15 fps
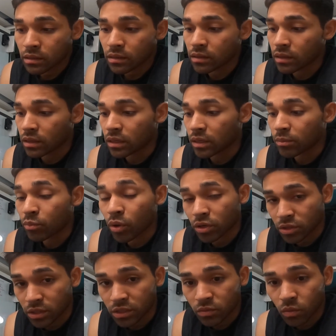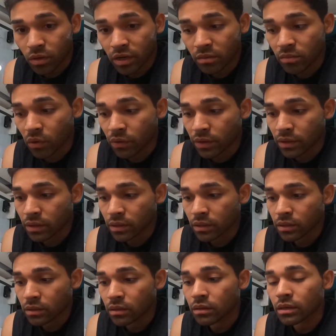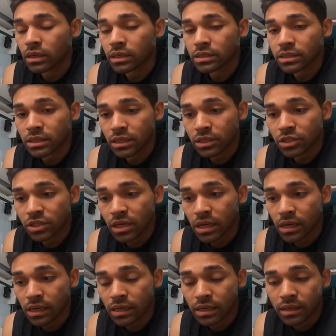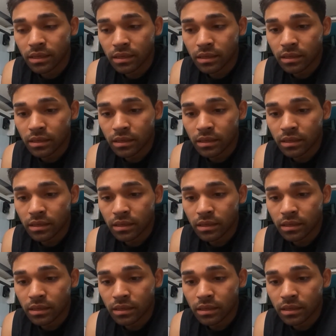the brushless Warhead motor, the Siege Tech